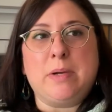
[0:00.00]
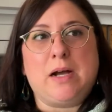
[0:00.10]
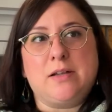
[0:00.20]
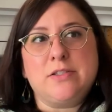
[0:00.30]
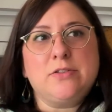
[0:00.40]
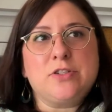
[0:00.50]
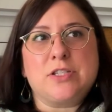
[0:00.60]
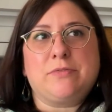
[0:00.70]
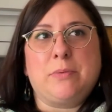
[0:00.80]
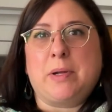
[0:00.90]
but also
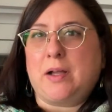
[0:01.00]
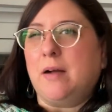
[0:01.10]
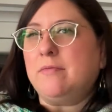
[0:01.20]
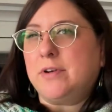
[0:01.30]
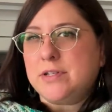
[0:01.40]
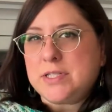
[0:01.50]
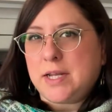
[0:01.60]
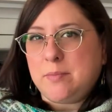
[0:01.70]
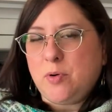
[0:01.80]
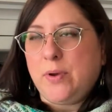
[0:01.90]
just from a comfort
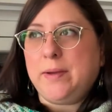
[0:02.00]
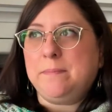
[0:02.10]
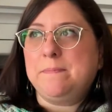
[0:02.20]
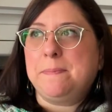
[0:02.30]
standpoint.